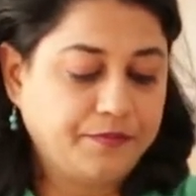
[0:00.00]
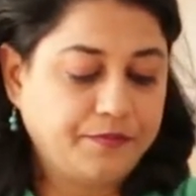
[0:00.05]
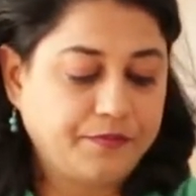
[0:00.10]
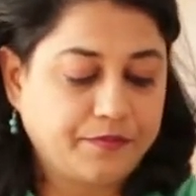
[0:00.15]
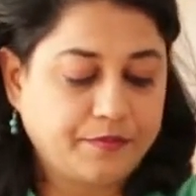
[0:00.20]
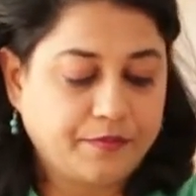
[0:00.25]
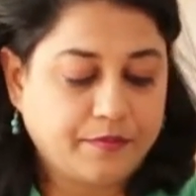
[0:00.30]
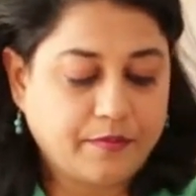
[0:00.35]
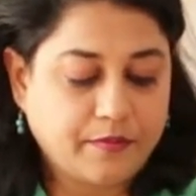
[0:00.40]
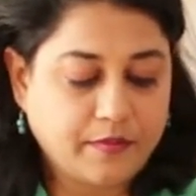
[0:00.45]

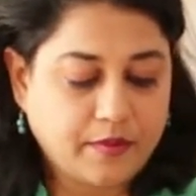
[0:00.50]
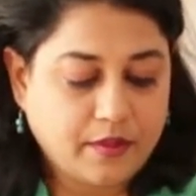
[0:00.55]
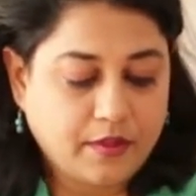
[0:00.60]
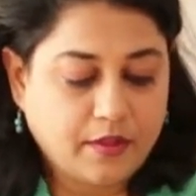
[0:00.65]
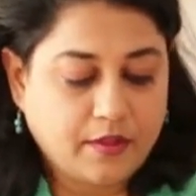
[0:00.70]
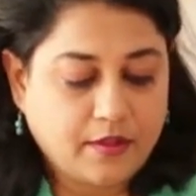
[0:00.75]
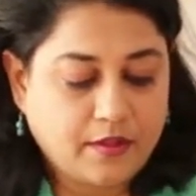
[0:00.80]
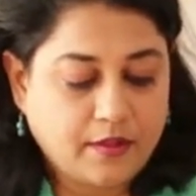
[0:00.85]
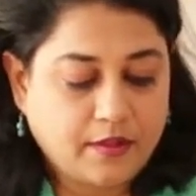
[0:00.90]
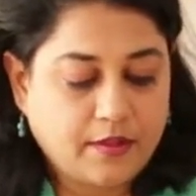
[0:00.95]

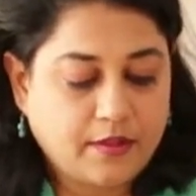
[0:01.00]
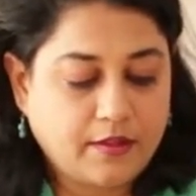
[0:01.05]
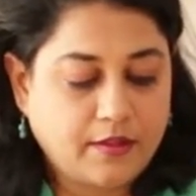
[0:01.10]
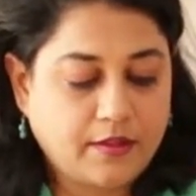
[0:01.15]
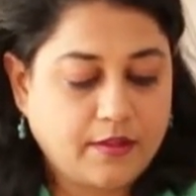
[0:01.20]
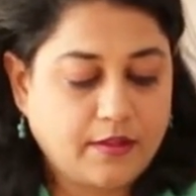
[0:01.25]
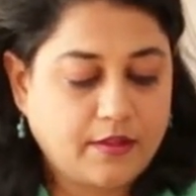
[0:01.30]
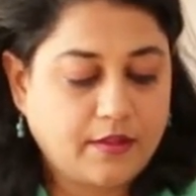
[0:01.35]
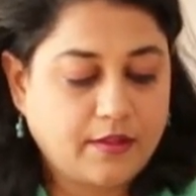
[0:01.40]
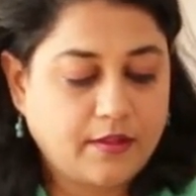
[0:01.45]

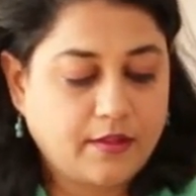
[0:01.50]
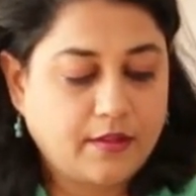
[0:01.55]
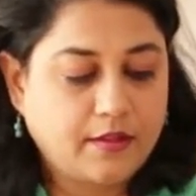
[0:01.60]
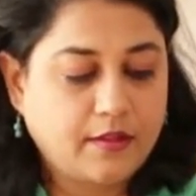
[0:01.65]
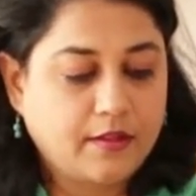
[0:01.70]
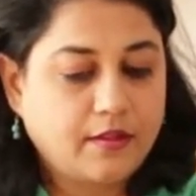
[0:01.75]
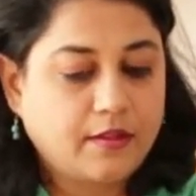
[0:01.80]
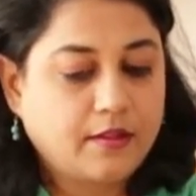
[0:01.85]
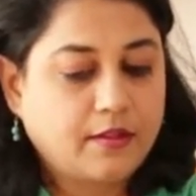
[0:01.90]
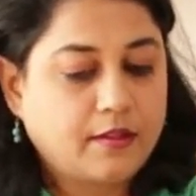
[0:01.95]

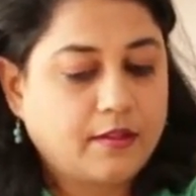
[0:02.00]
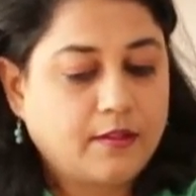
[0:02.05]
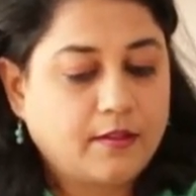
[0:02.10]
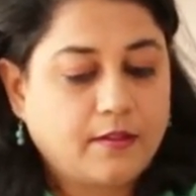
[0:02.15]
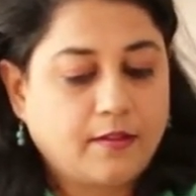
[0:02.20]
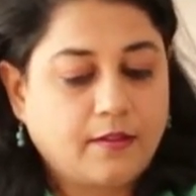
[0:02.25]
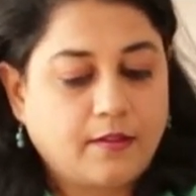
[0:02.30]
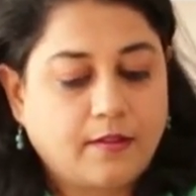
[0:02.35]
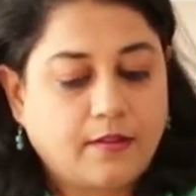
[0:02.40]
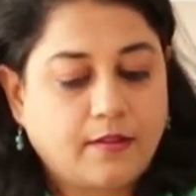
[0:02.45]

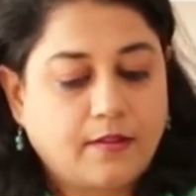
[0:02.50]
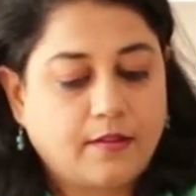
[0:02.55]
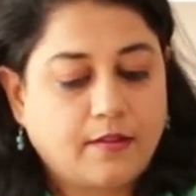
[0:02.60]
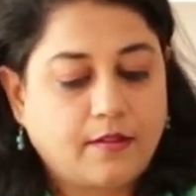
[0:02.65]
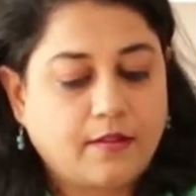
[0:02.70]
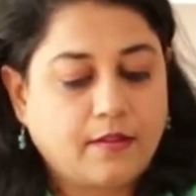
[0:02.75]
No one is speaking in this clip.